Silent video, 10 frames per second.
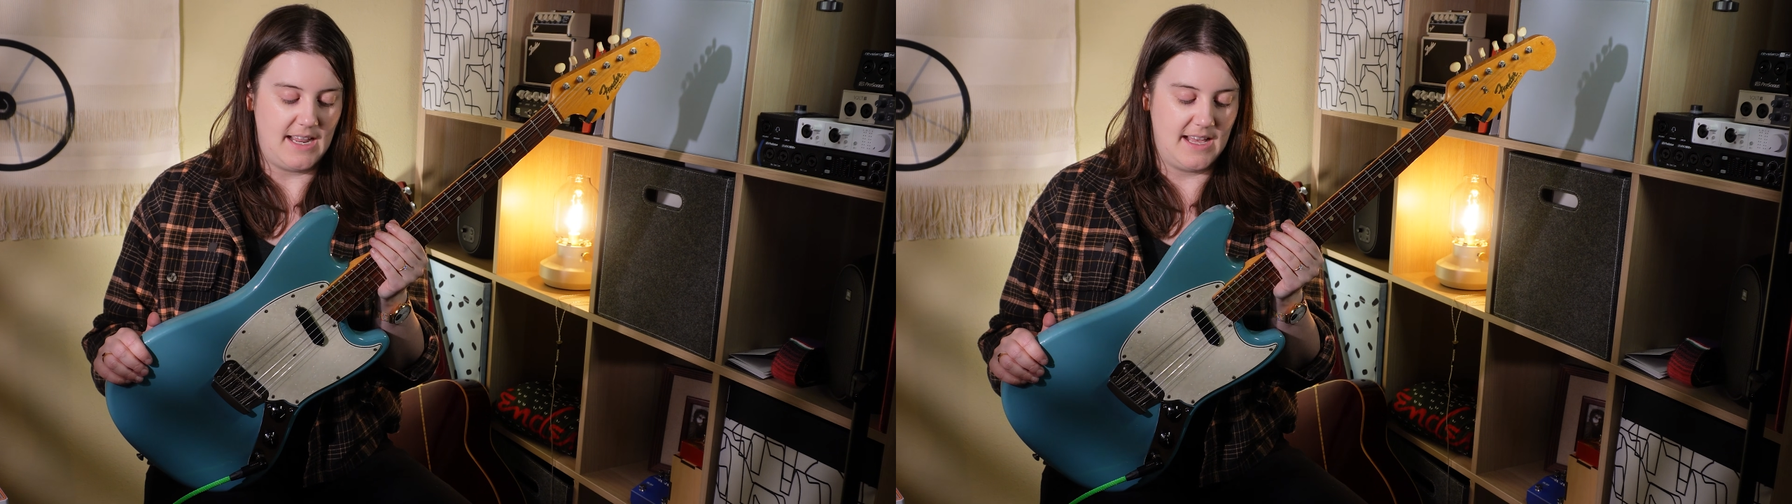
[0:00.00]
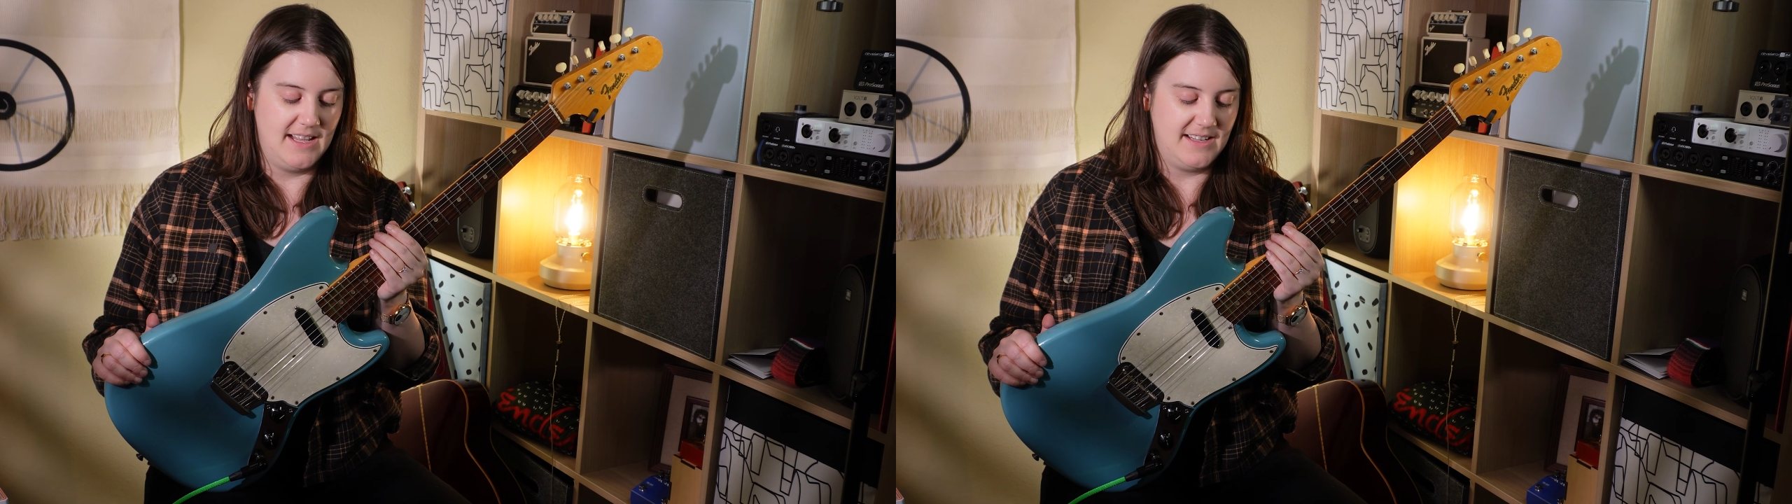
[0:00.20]

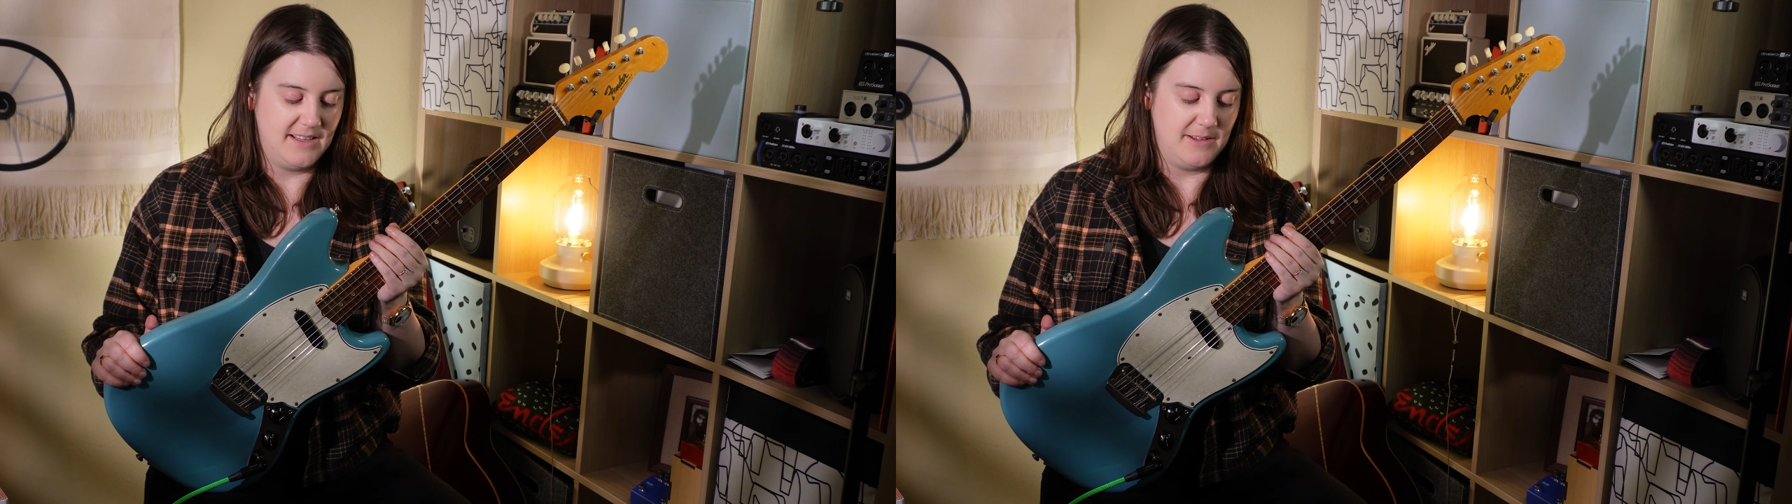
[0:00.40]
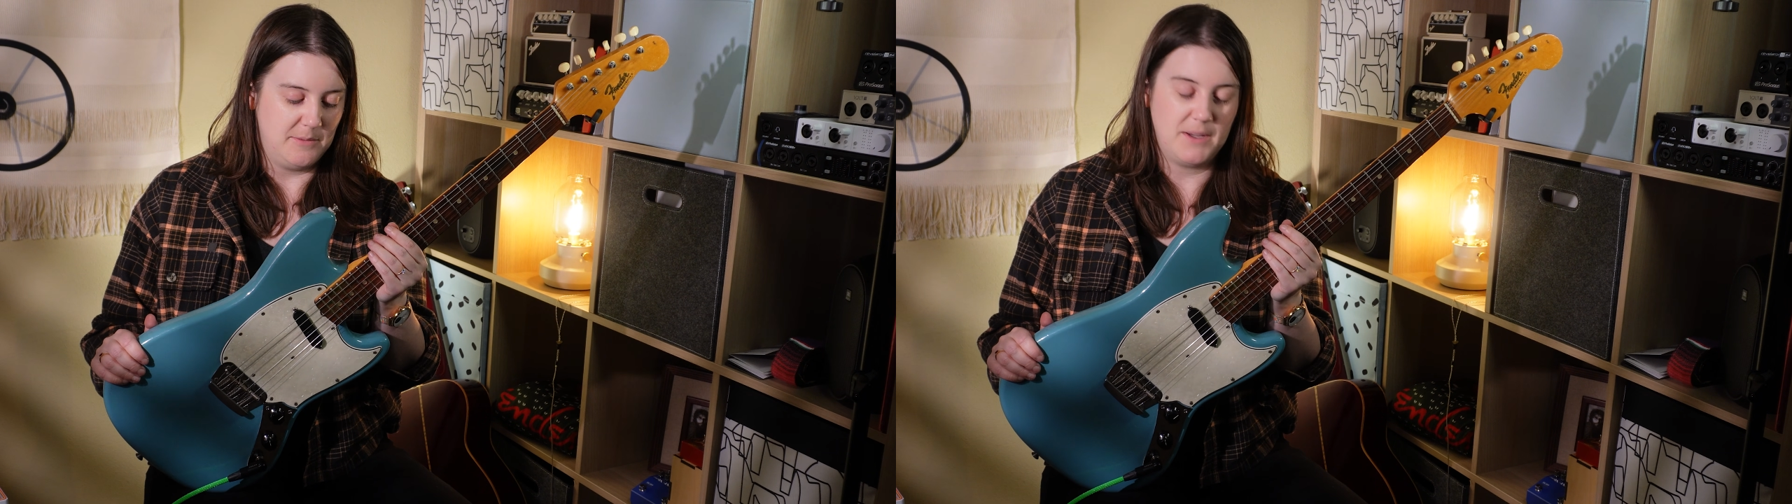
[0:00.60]
and
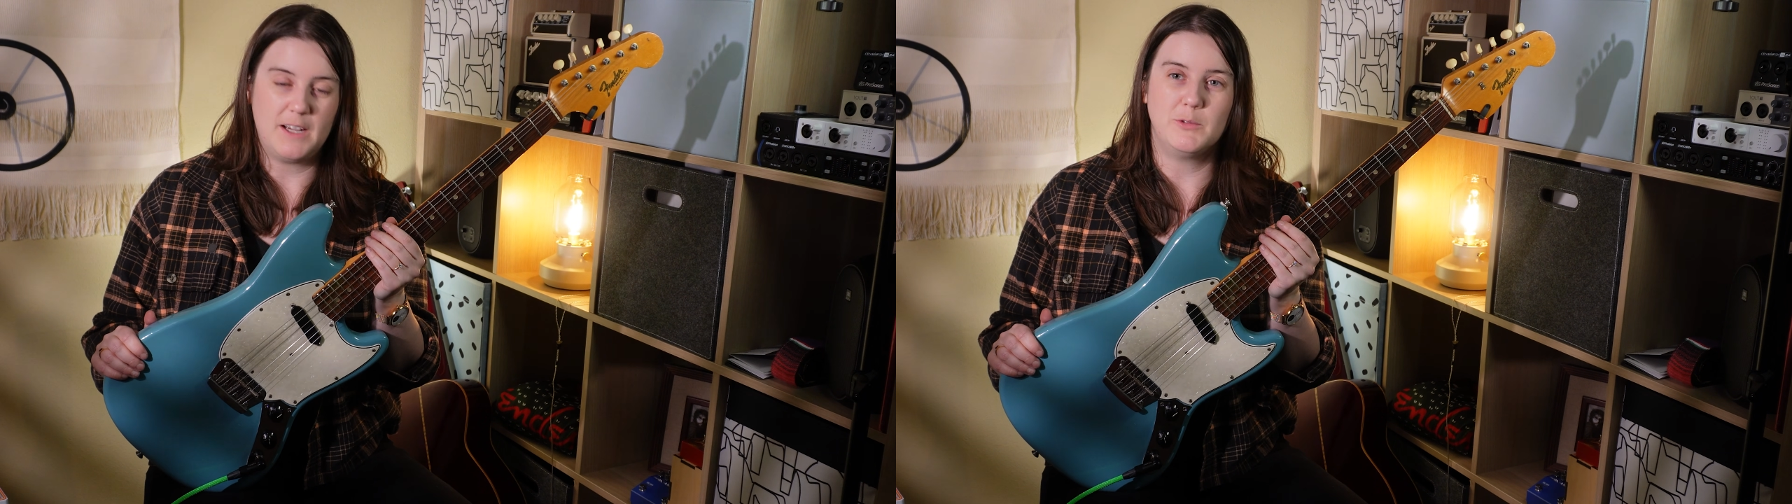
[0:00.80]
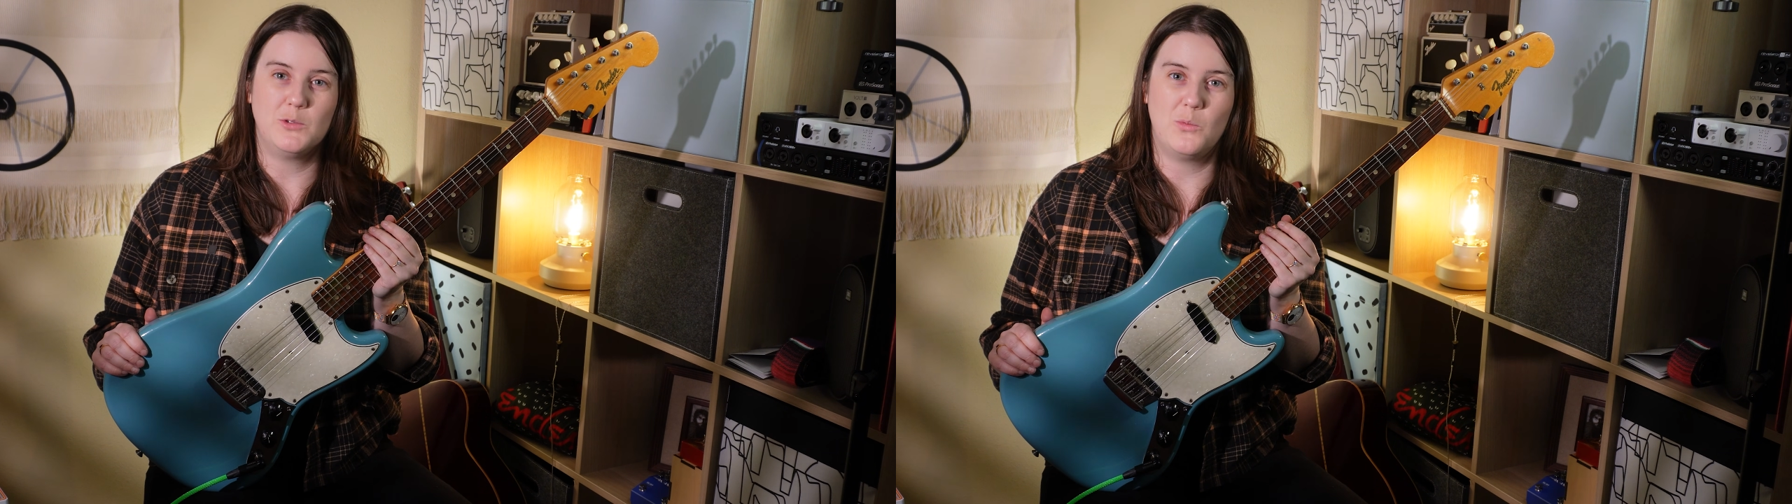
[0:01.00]
the pickup was